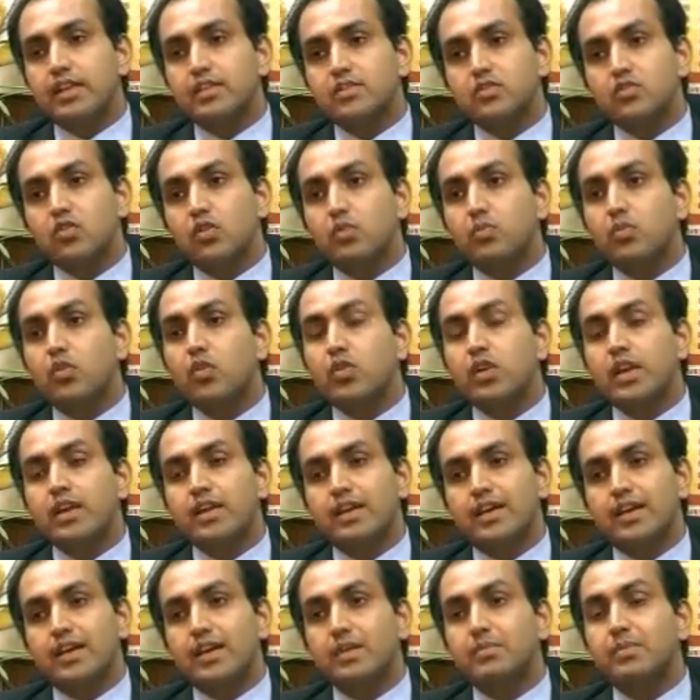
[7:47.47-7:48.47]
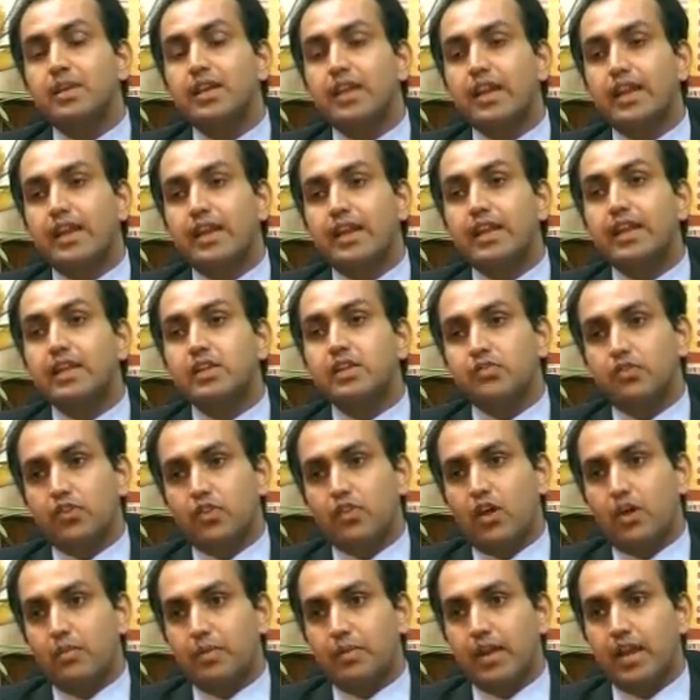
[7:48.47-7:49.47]
is no more an urban elite
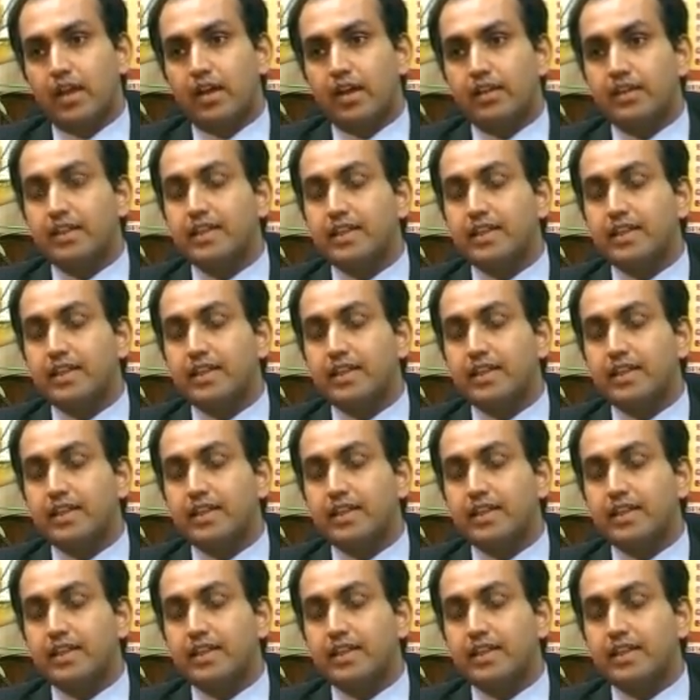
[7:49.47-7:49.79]
phenomena.